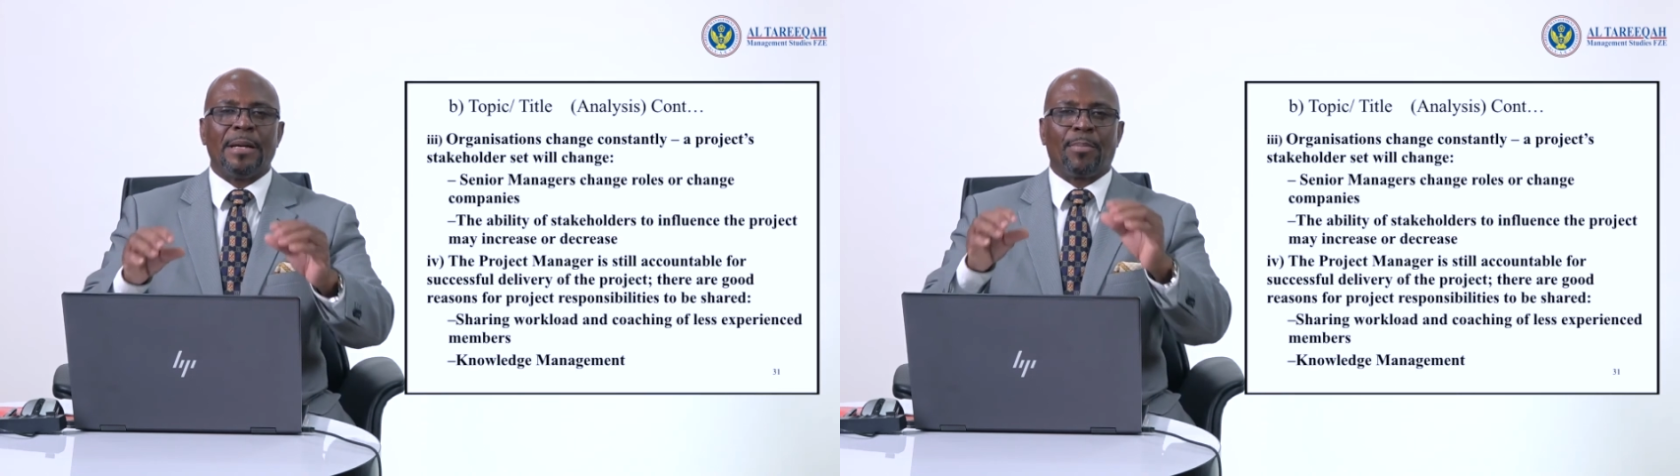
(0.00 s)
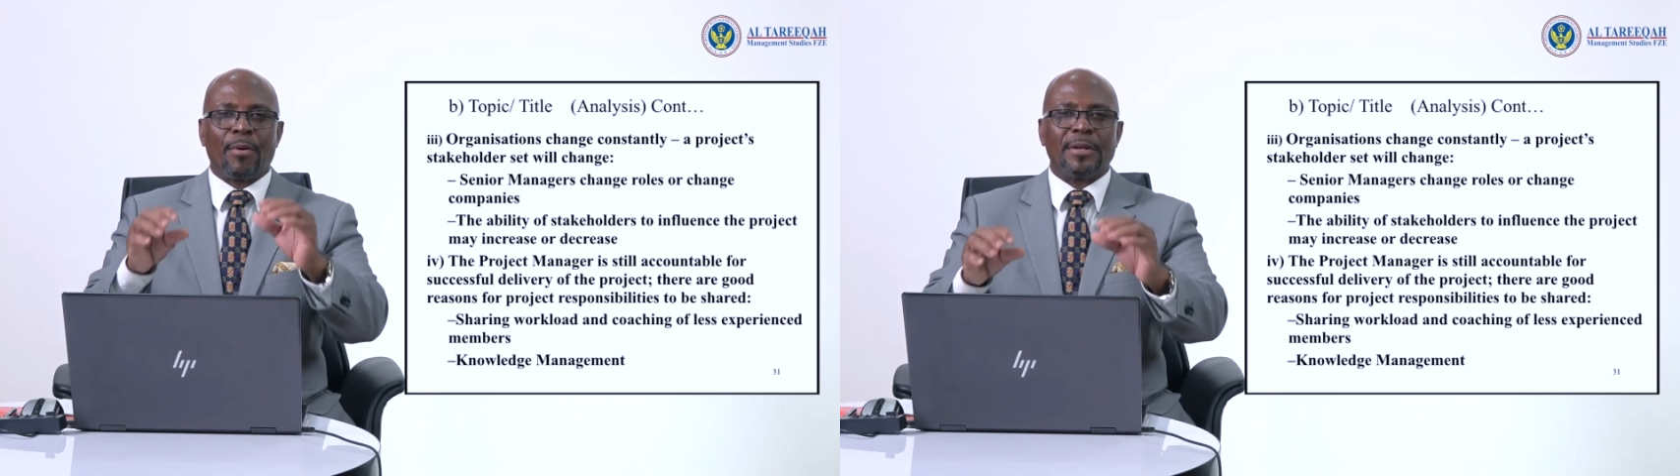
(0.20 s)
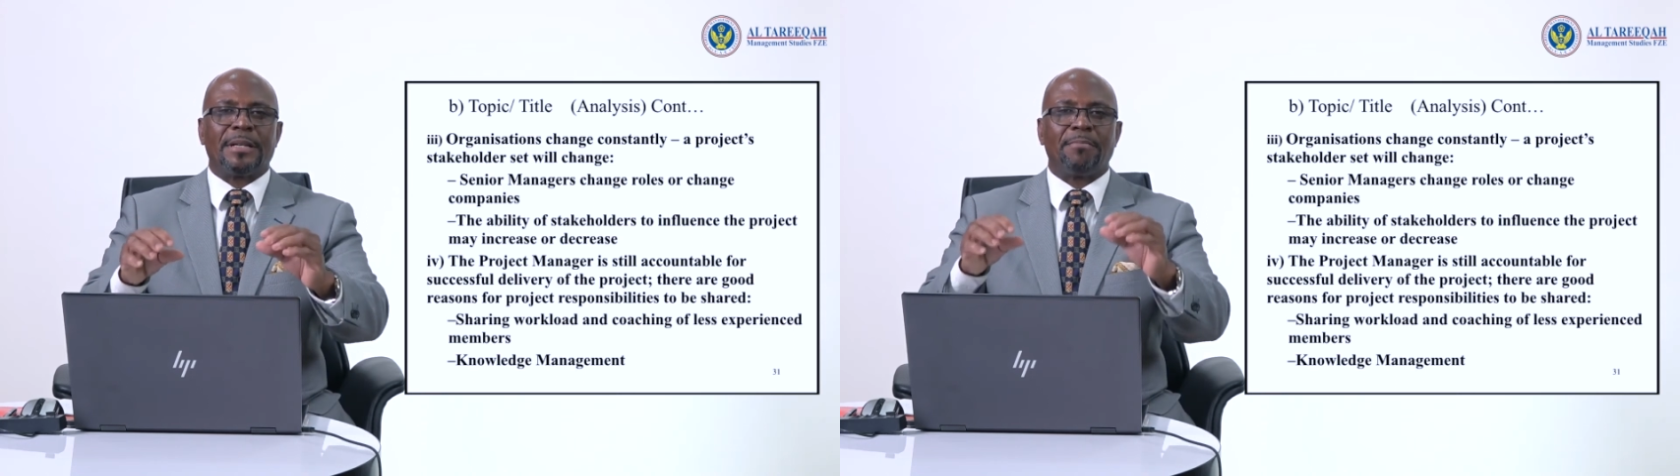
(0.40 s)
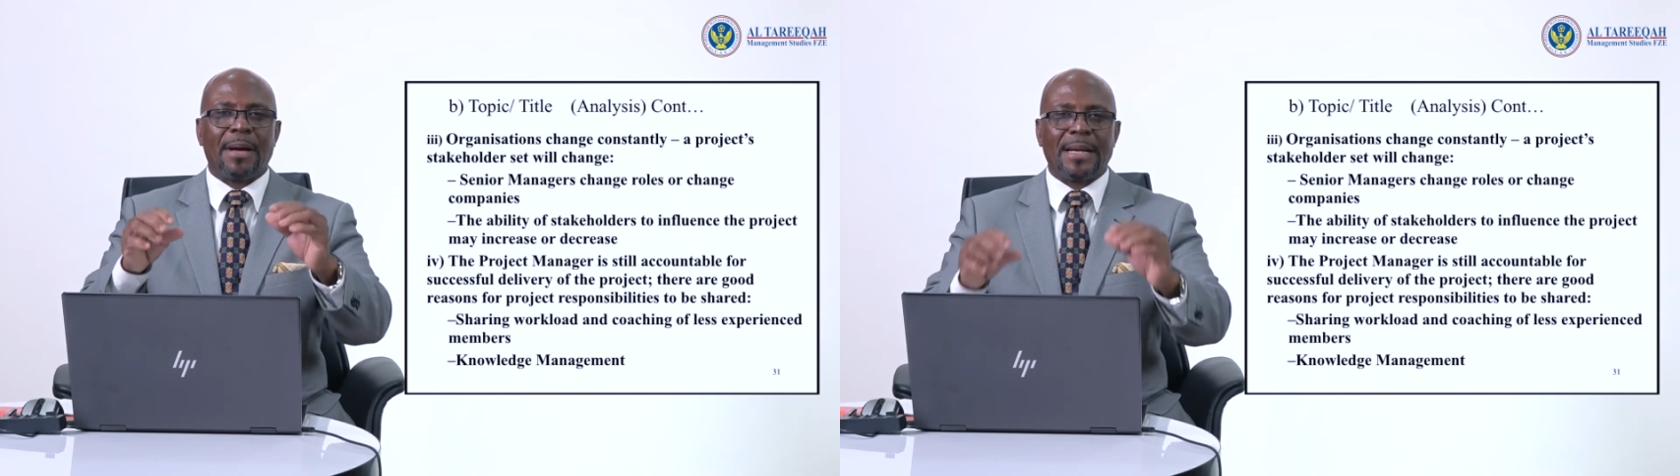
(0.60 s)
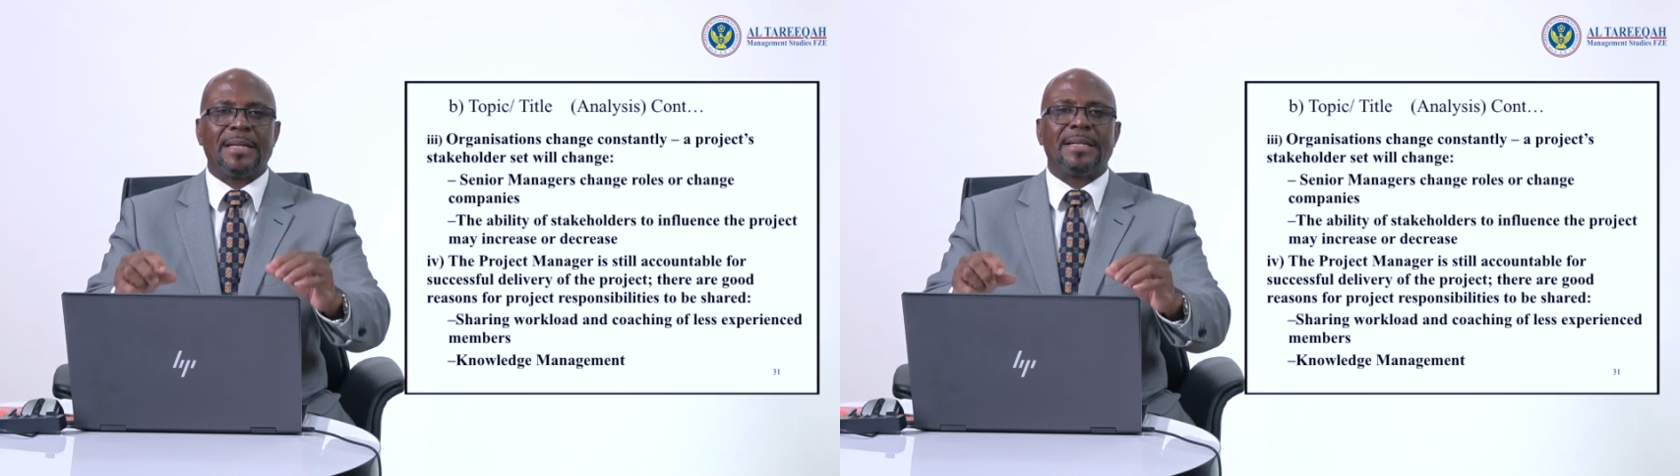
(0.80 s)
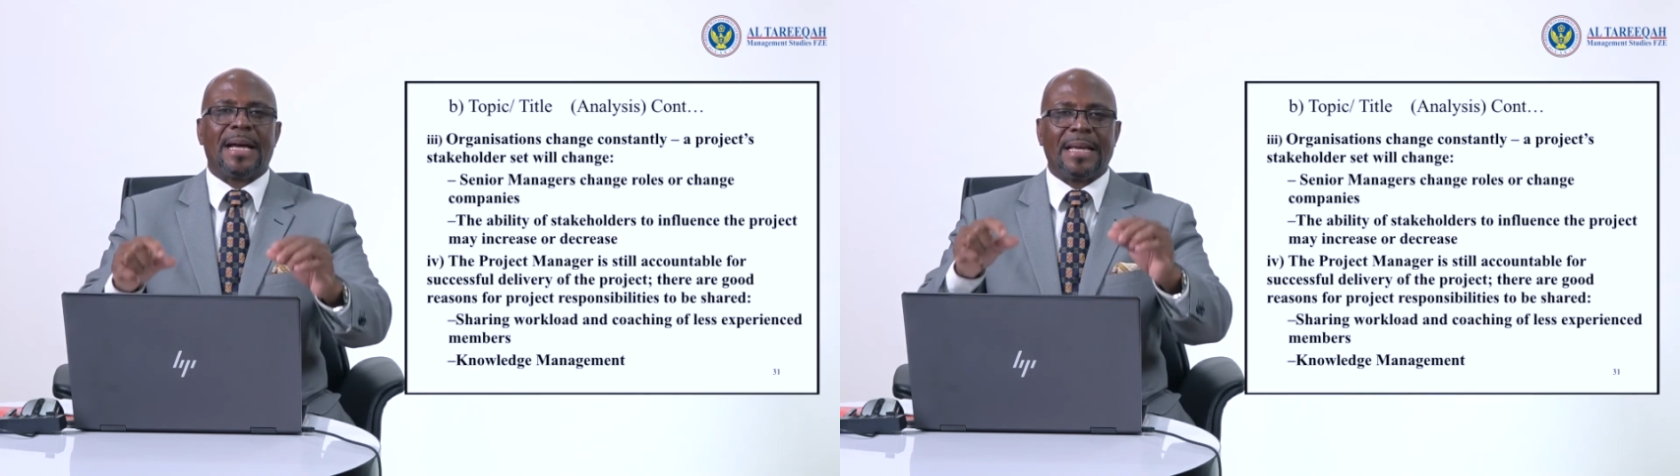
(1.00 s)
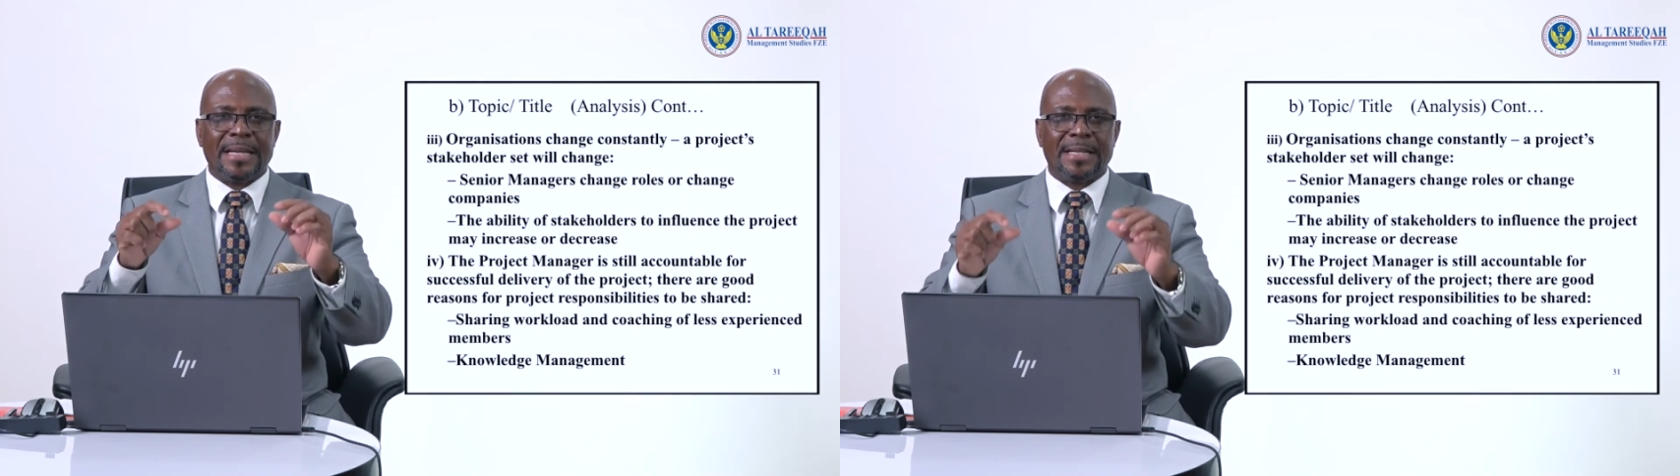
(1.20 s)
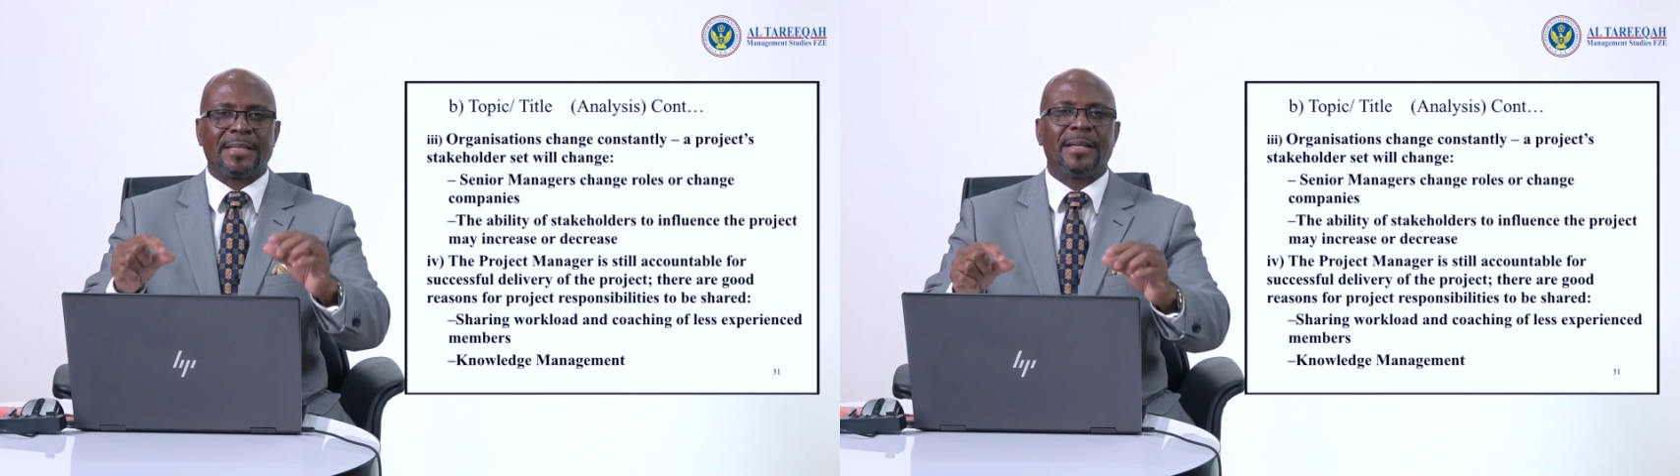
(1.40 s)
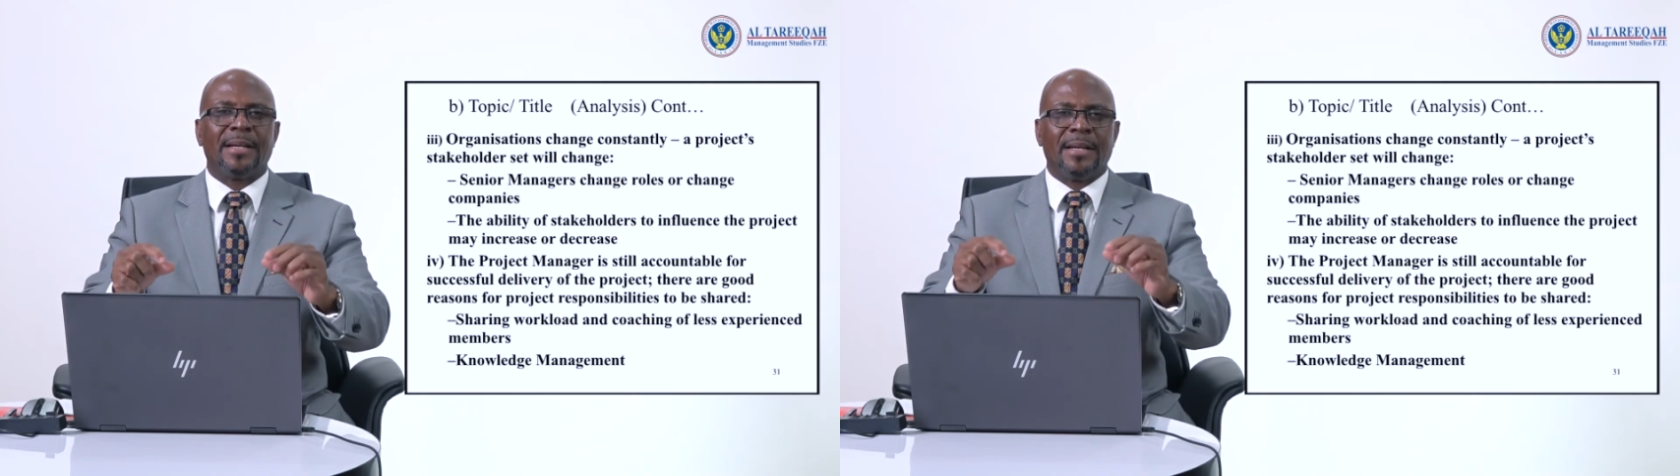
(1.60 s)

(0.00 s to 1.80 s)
project manager is